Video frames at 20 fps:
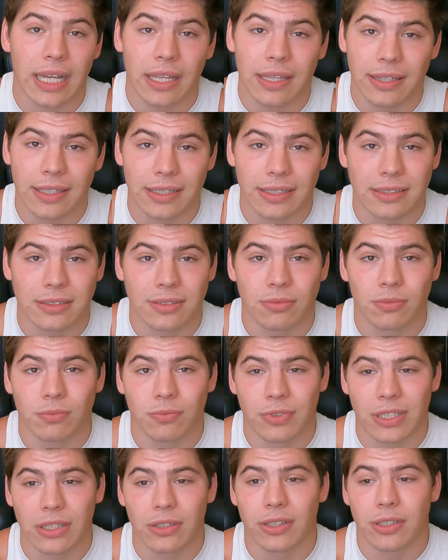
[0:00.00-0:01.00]
I think it's
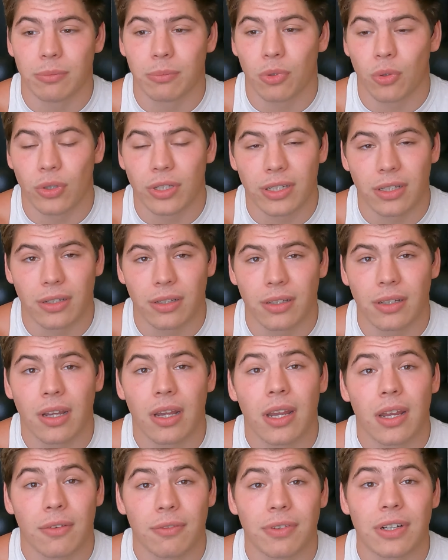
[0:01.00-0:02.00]
very important,
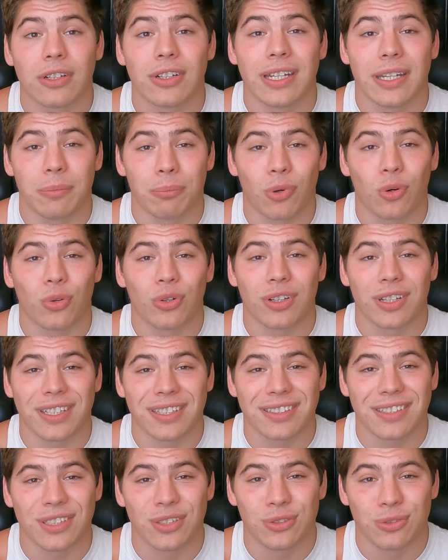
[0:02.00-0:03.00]

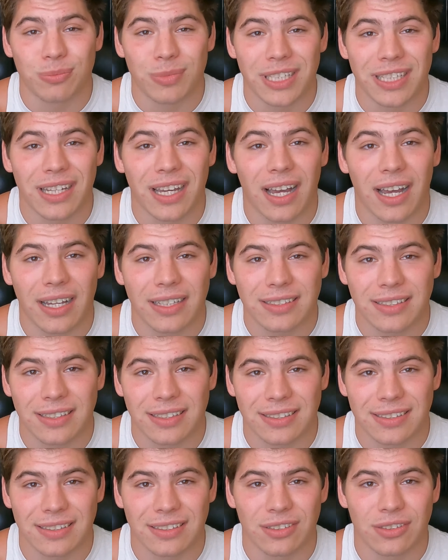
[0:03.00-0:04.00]
to
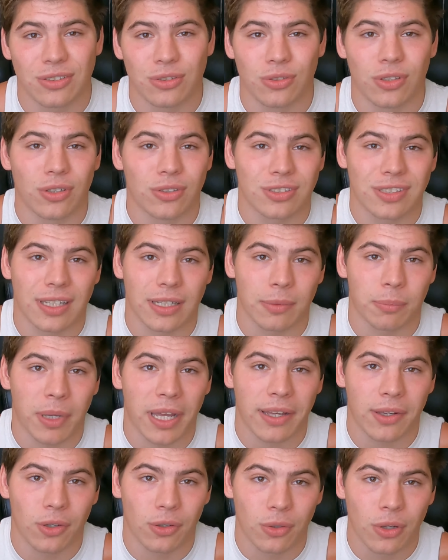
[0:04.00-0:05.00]
listen to those like
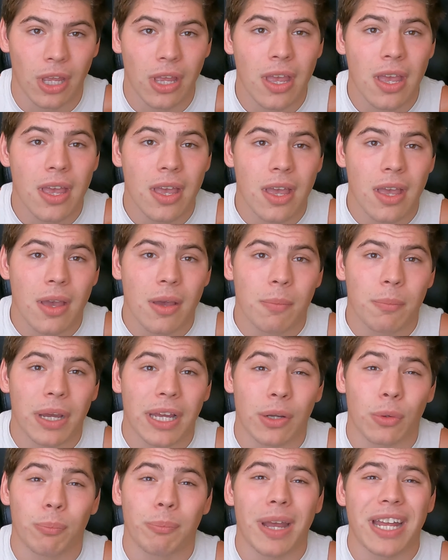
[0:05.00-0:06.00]

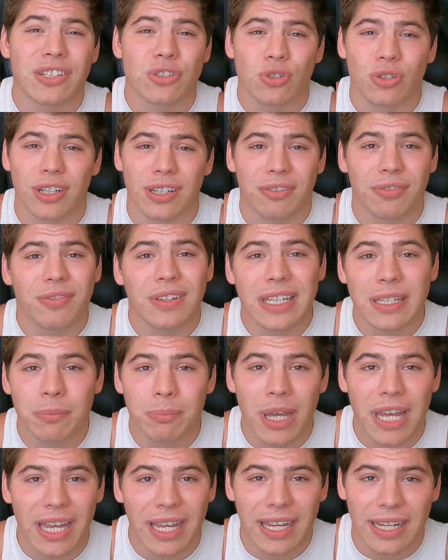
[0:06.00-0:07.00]
biometric
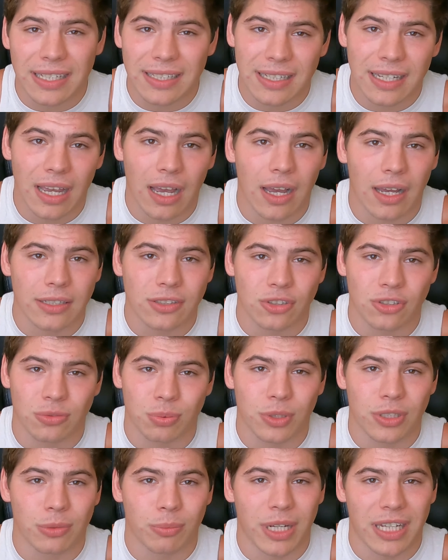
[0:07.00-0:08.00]
feedback,
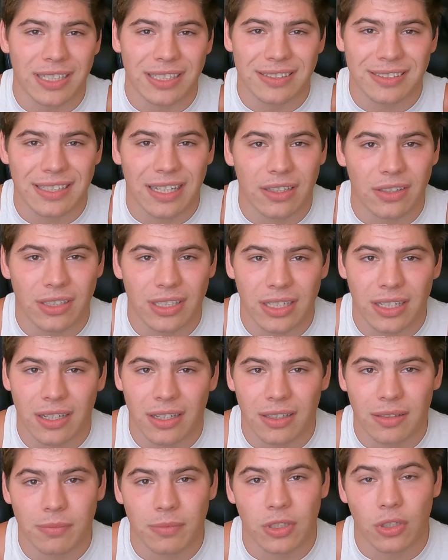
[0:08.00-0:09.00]
just what your body's telling you,
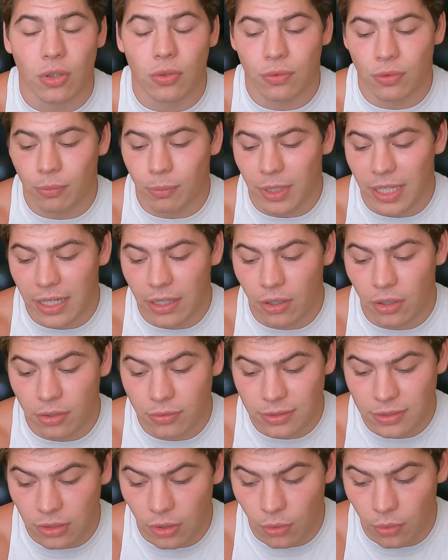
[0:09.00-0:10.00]
and go from there.
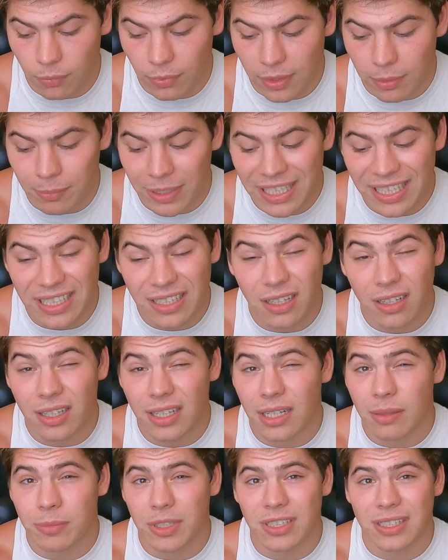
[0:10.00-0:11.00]
So the mini
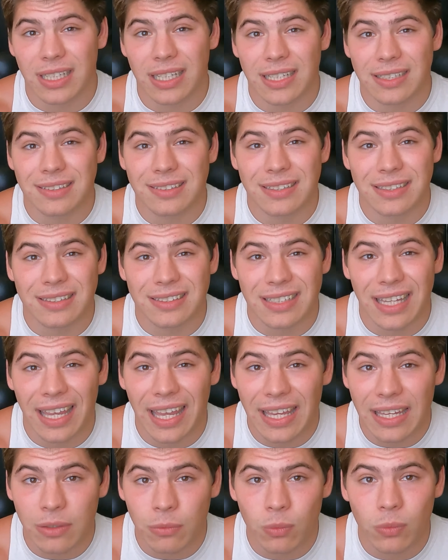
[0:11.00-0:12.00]
cut, I'm looking at 6
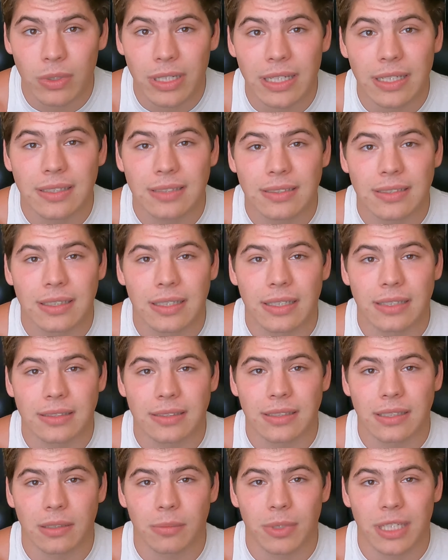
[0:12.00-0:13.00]
to 8 weeks
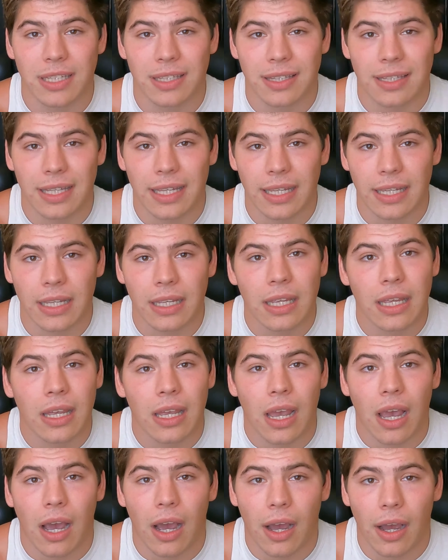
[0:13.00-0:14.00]
is going to be the thing.
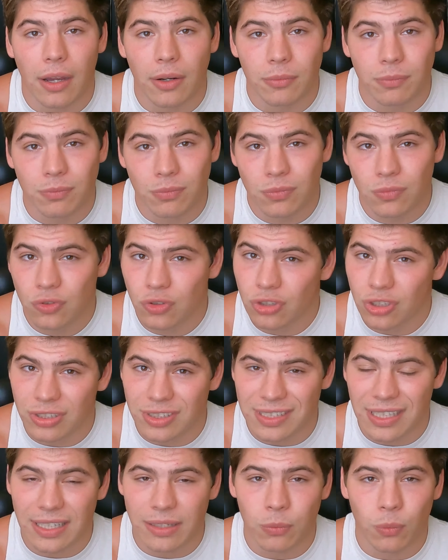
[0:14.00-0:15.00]

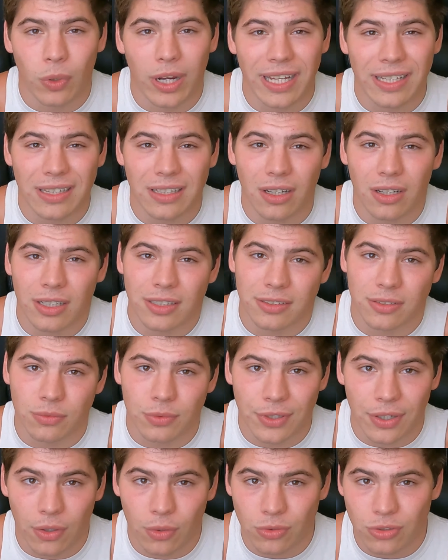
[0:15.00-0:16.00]
Just a weight loss
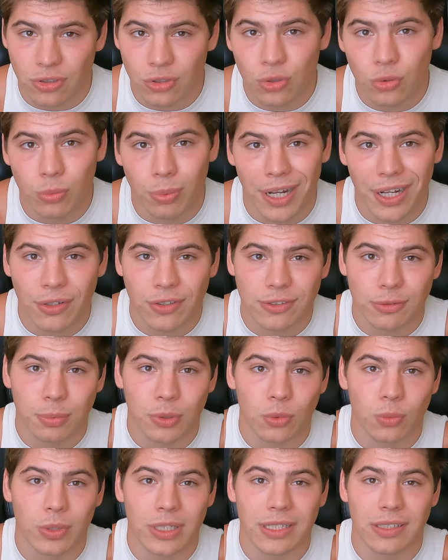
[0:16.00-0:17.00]
of around 2 pounds
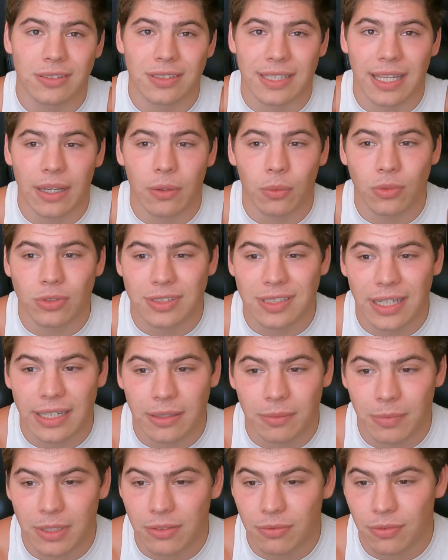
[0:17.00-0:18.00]
per week. So that will
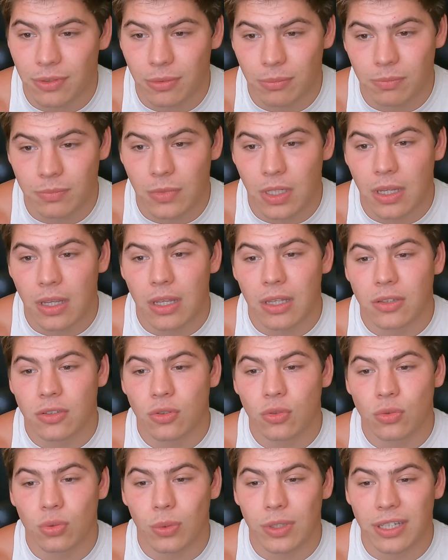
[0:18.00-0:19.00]
take me from
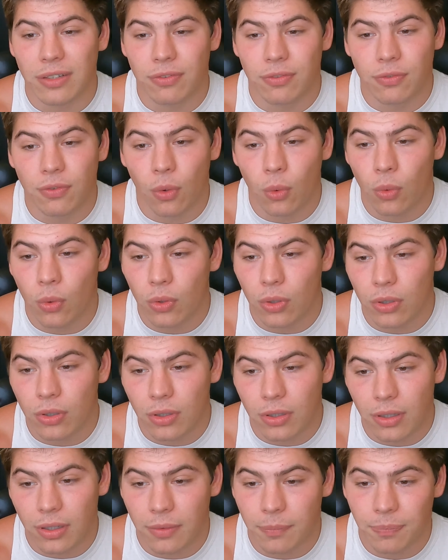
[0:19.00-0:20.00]

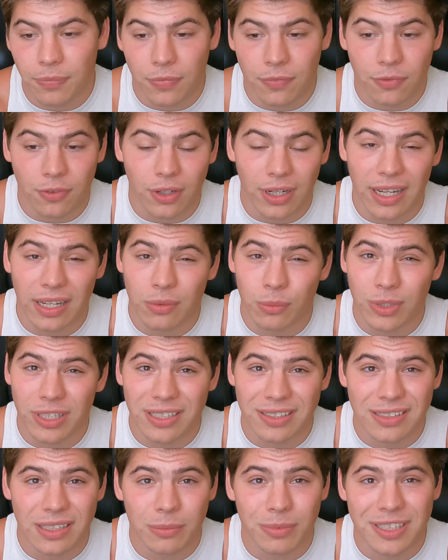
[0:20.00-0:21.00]
224 for 8
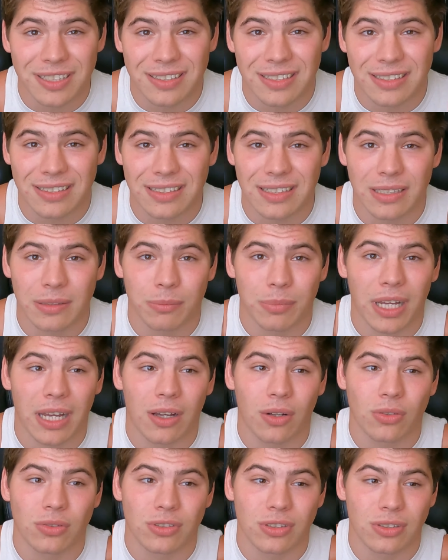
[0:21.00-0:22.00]
weeks, that'd be 16
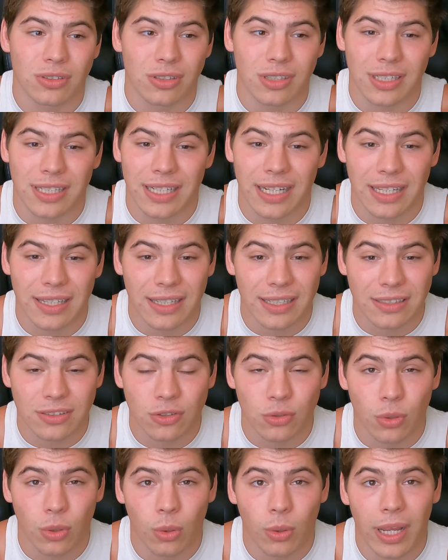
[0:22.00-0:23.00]
pounds. So you're looking at like
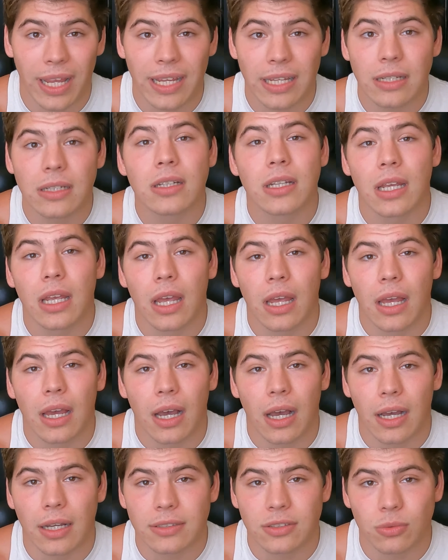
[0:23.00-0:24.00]
208.
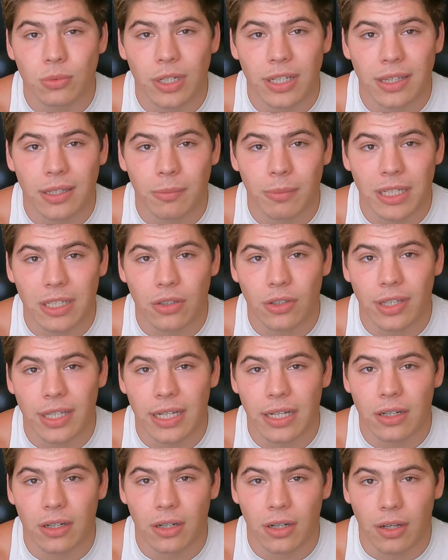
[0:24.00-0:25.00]
So right in the middle
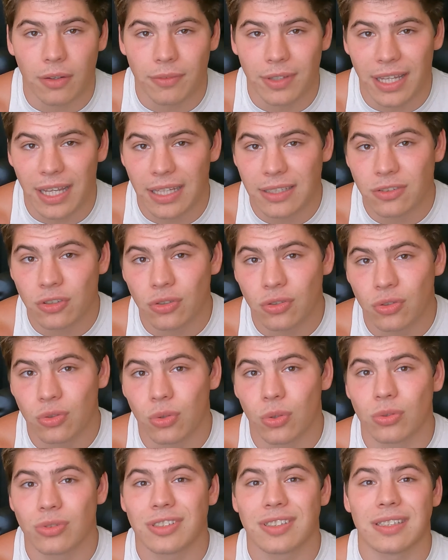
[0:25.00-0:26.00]
there of that
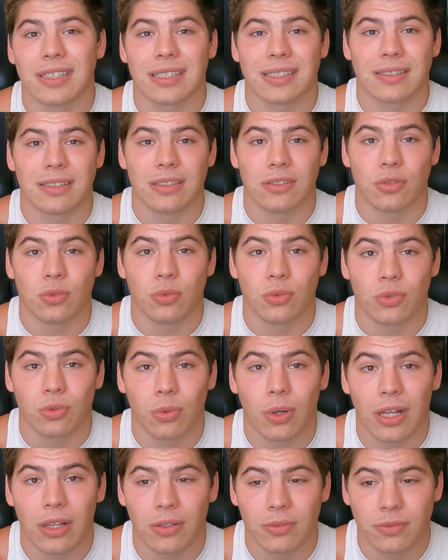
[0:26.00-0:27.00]
206 to
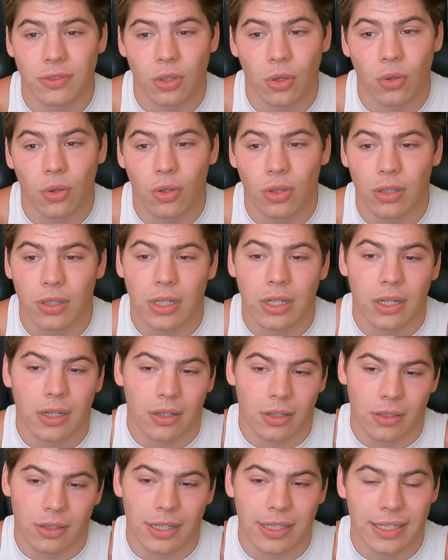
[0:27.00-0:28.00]
212 goal,
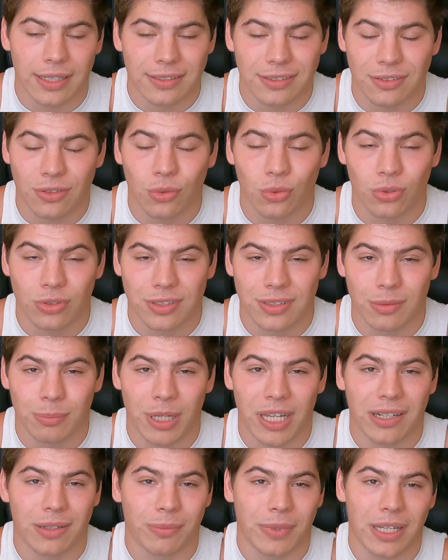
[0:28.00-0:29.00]
or I guess towards the
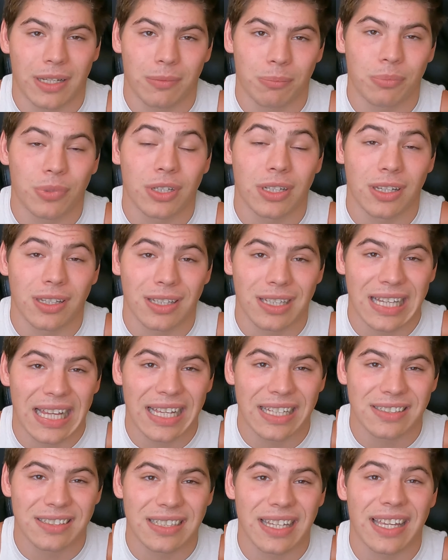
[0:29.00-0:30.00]
bottom end, but
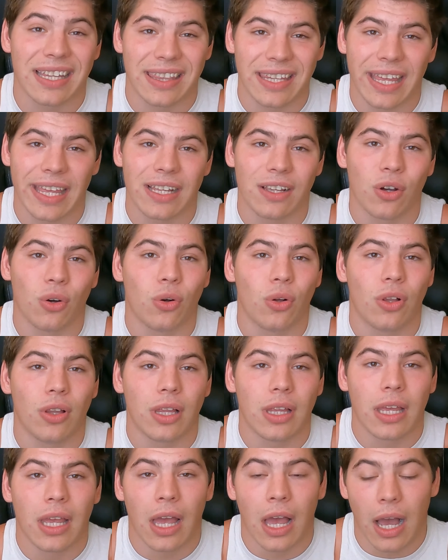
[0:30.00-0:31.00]
nonetheless in that
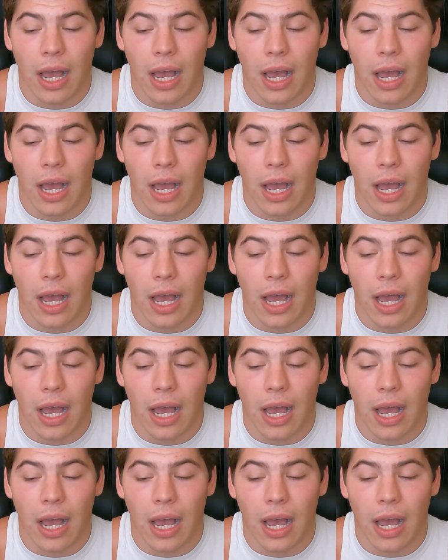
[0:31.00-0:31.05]
goal.